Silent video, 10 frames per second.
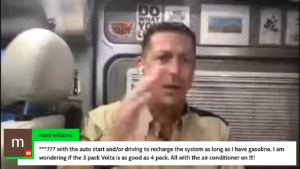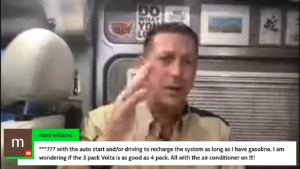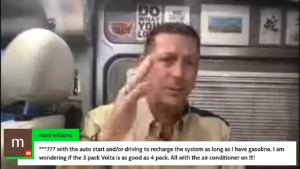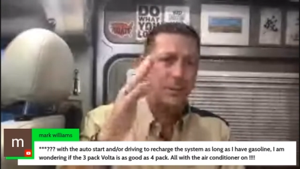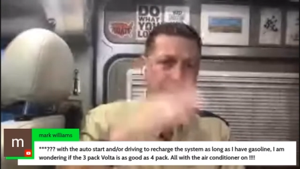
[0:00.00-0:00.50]

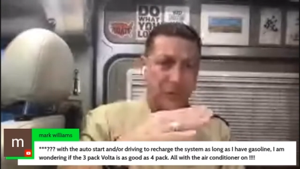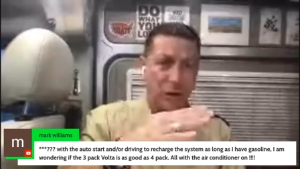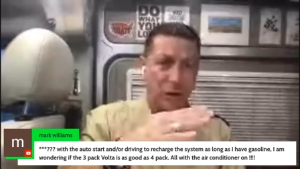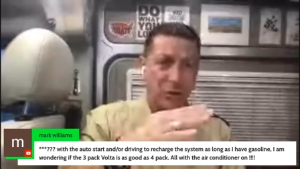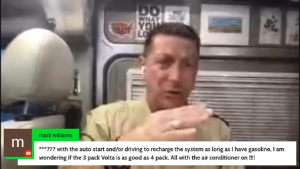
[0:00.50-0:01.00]
uh, stay of
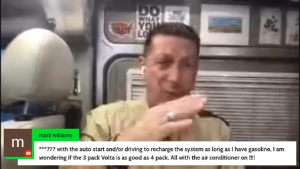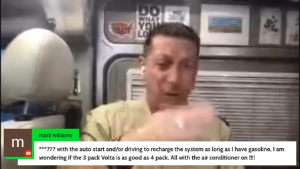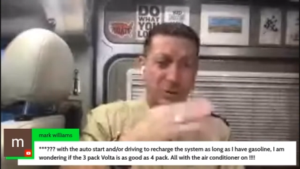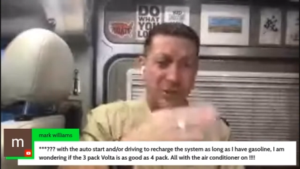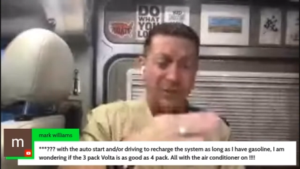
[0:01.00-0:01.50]
charge. So
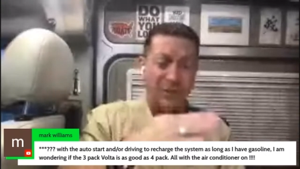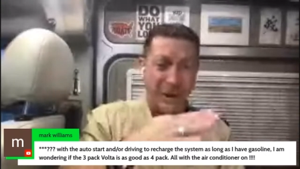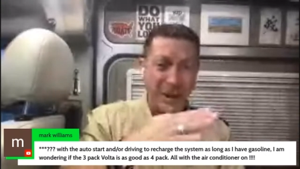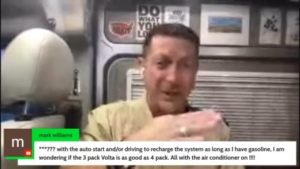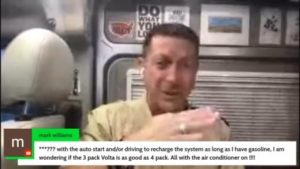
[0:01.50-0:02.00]
thirty percent
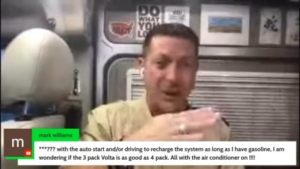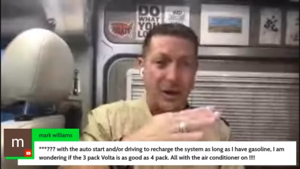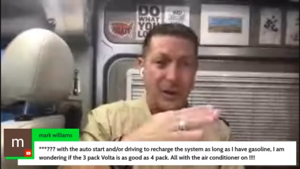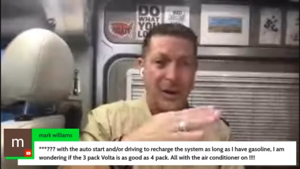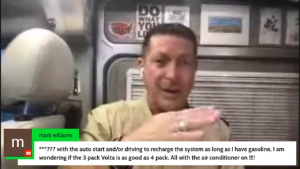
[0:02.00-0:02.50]
remaining in the
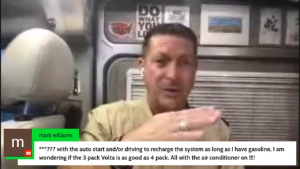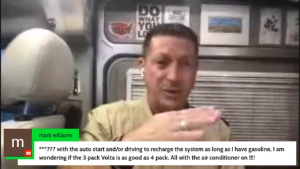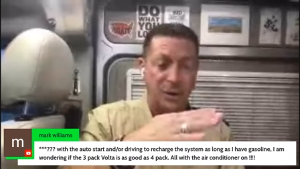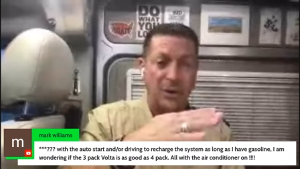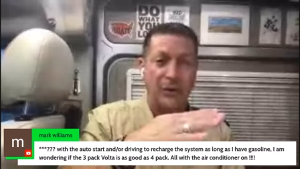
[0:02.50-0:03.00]
battery.
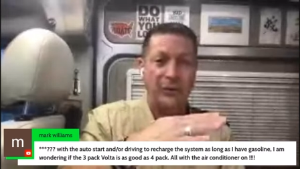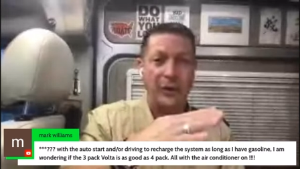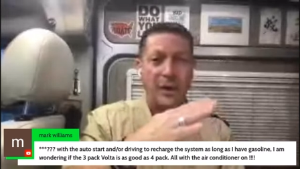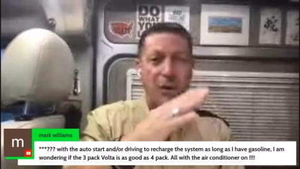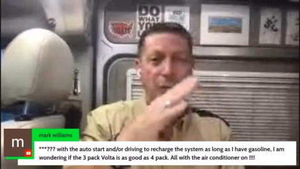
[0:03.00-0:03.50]
It
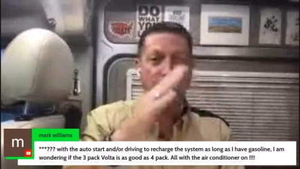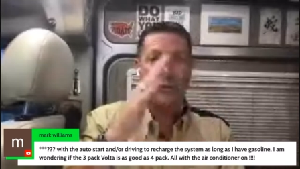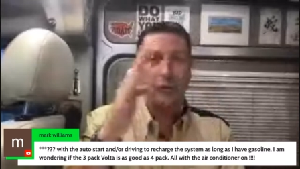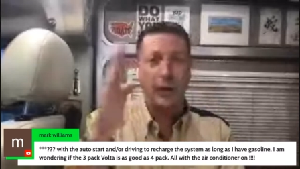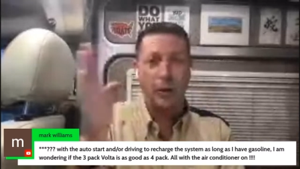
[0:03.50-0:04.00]
starts,
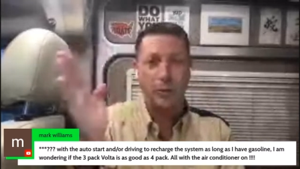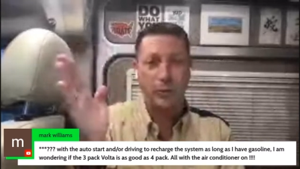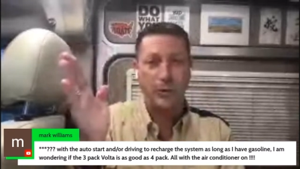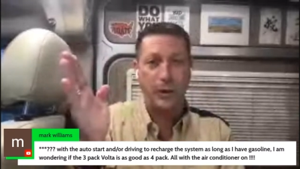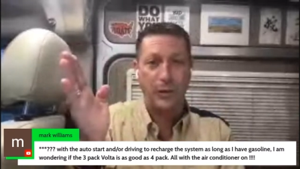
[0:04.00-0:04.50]
runs for an
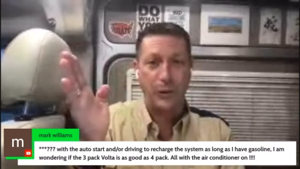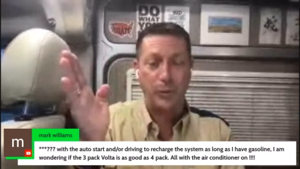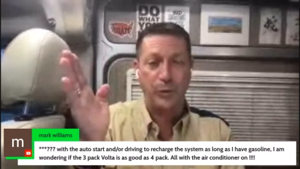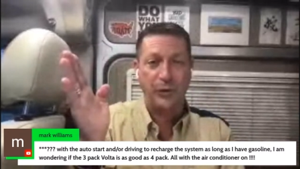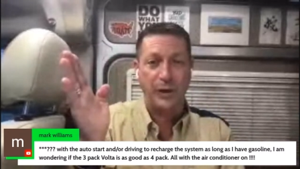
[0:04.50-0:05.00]
hour, puts about
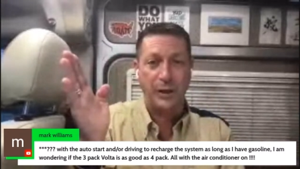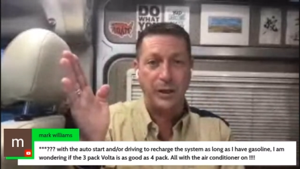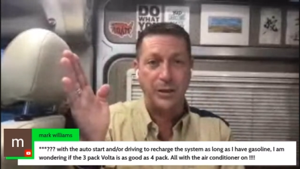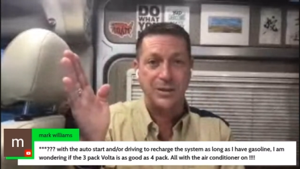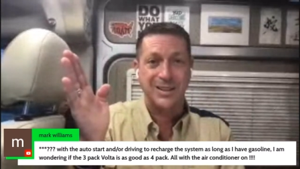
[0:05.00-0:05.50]
thirty percent
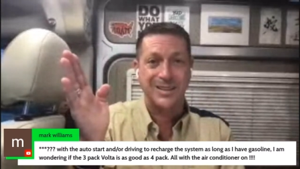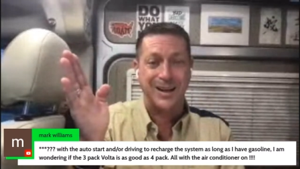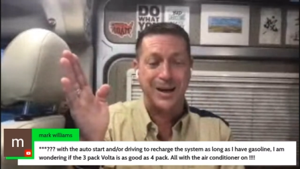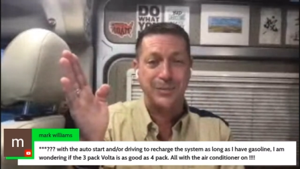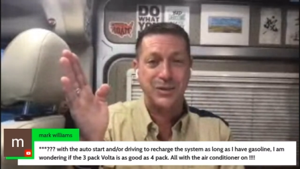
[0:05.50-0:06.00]
in,
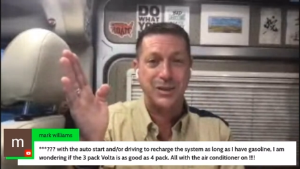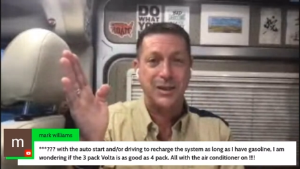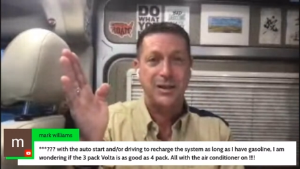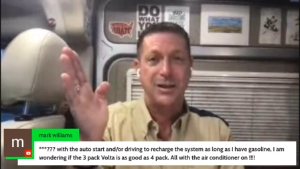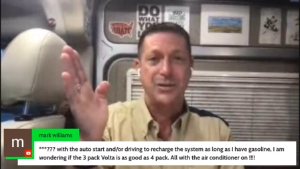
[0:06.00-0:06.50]

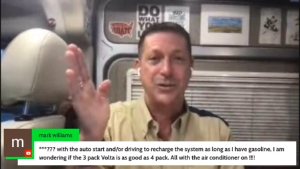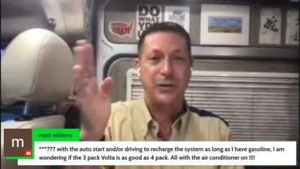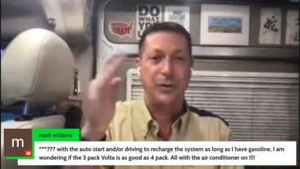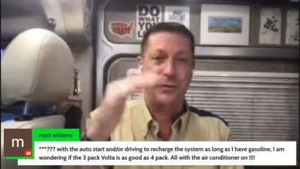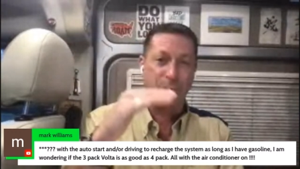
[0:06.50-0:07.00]
stops.
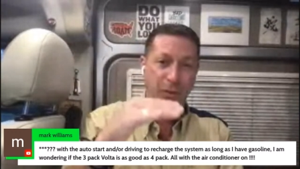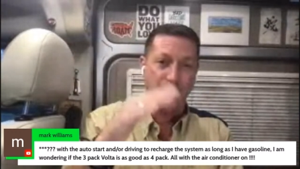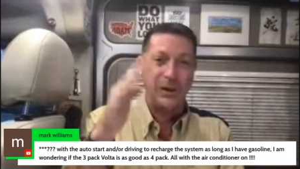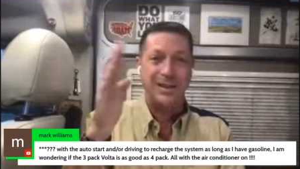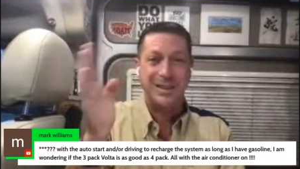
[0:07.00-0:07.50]
So now you went from
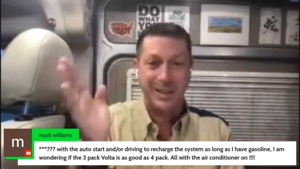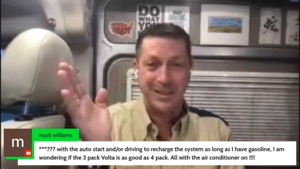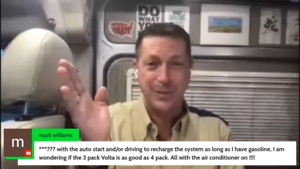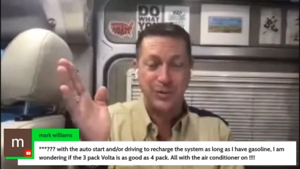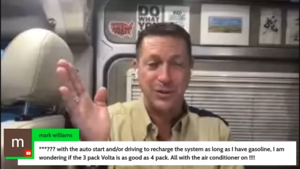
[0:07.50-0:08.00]
thirty to
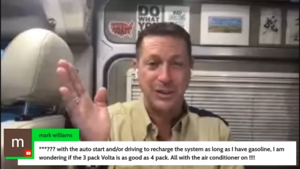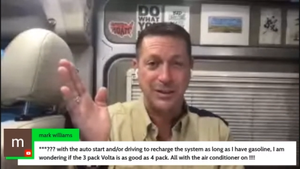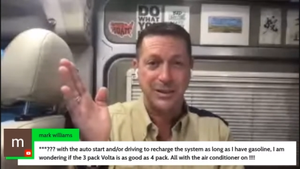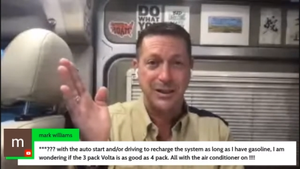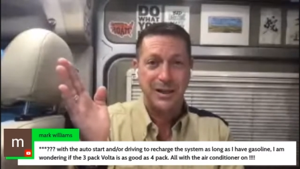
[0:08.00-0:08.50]
sixty
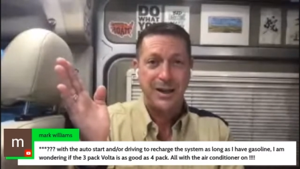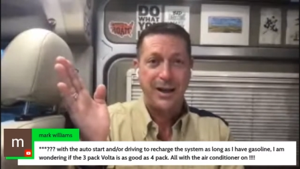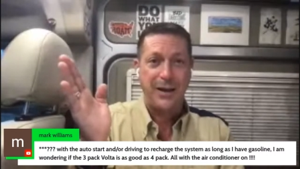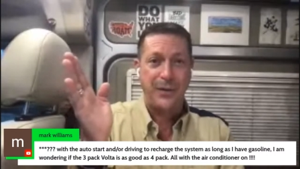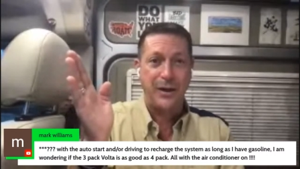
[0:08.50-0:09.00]
percent.
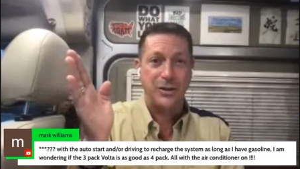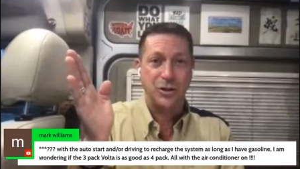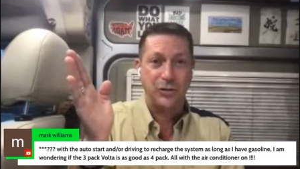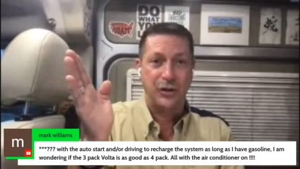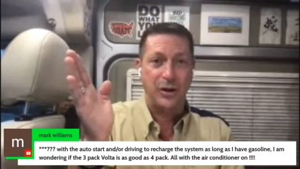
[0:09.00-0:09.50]
And then
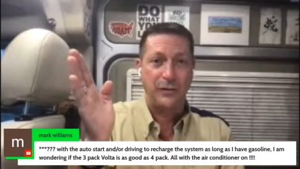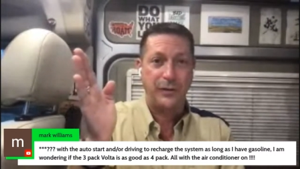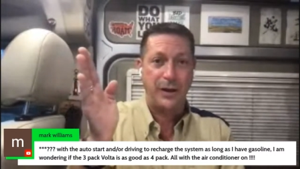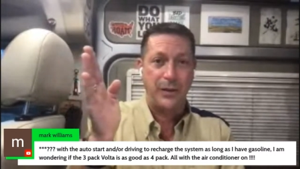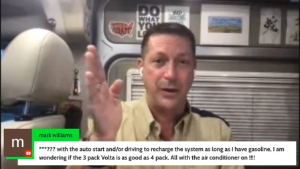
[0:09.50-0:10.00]
it turns
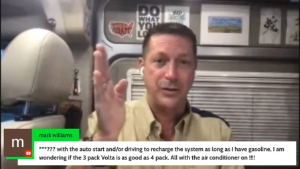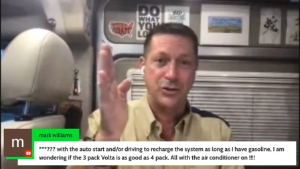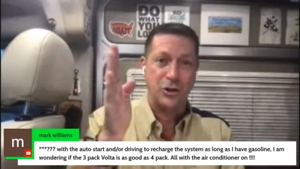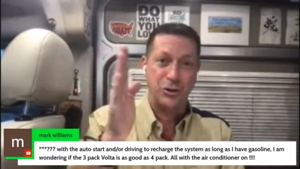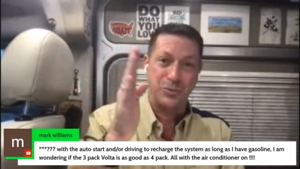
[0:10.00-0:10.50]
off, and then it
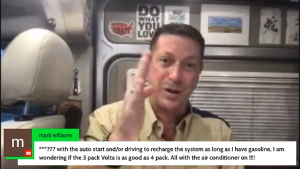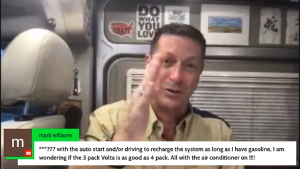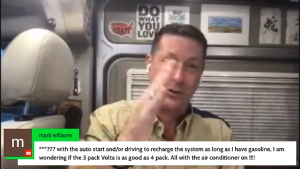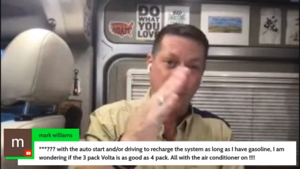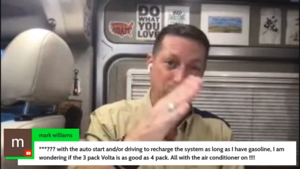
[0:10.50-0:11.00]
discharges
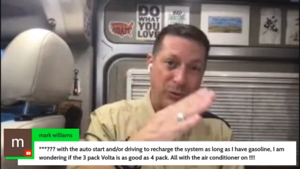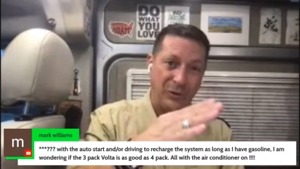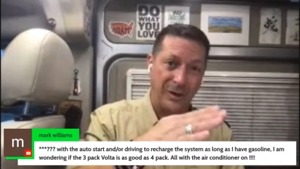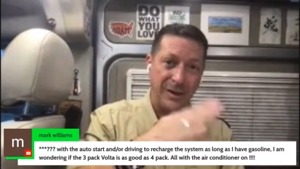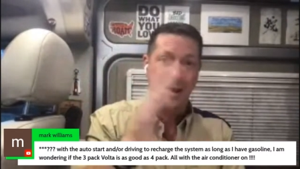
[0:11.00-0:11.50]
back to thirty
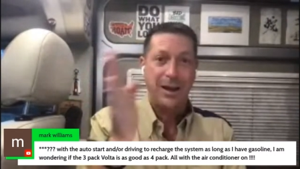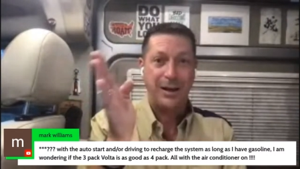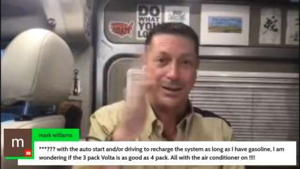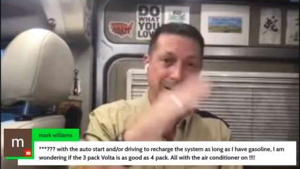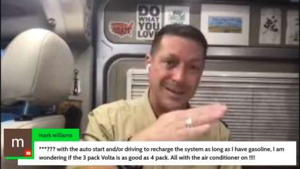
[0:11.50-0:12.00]
percent.
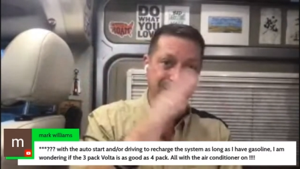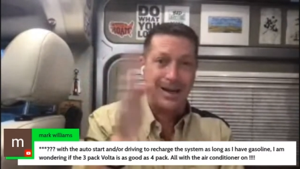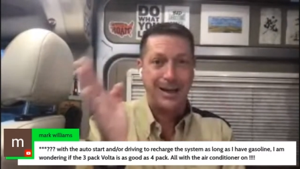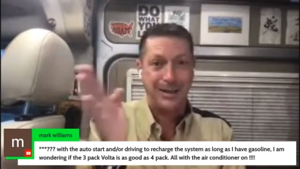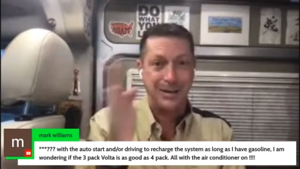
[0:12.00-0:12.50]
And it does
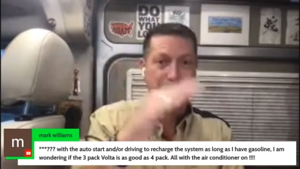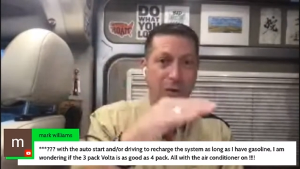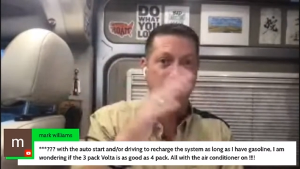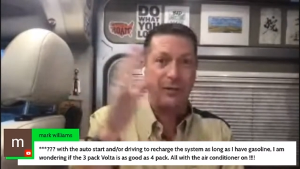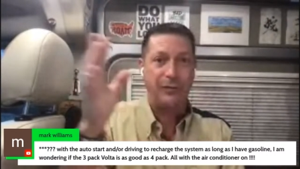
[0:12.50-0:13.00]
that
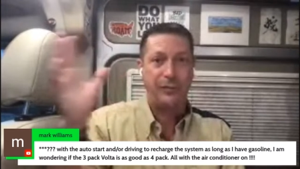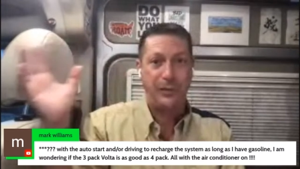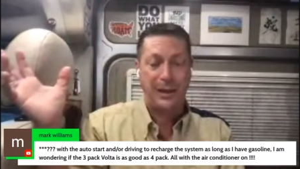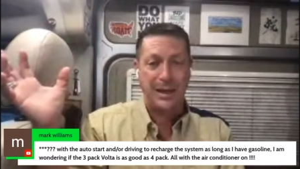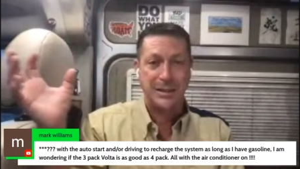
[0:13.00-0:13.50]
until you have
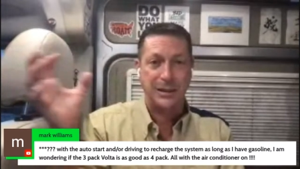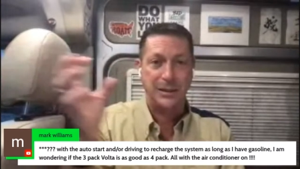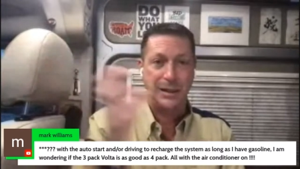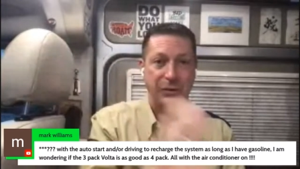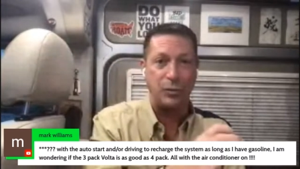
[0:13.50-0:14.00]

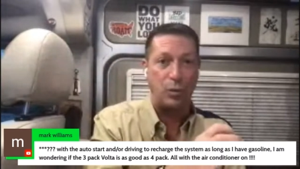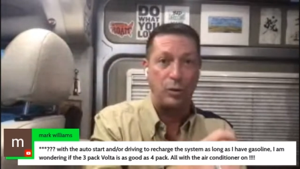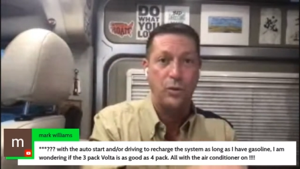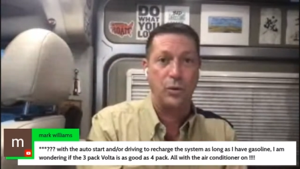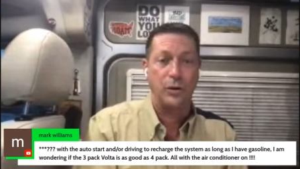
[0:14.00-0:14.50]
gasoline down to
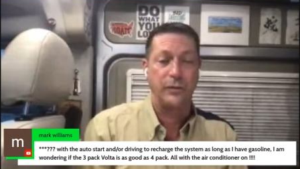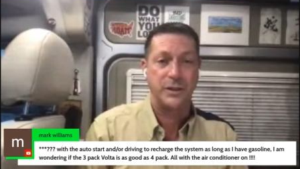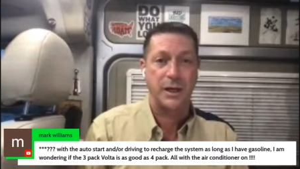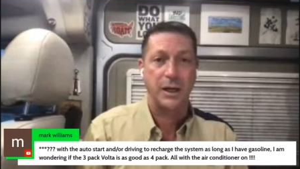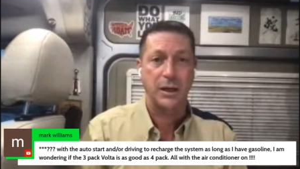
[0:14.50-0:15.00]
one quarter
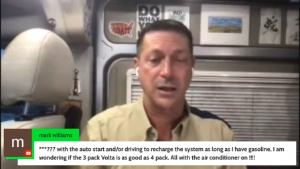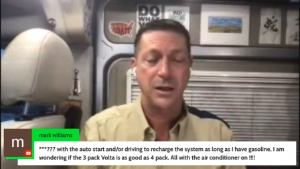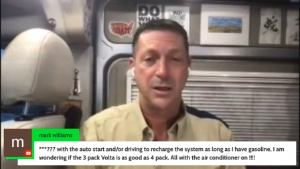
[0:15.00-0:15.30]
of a tank.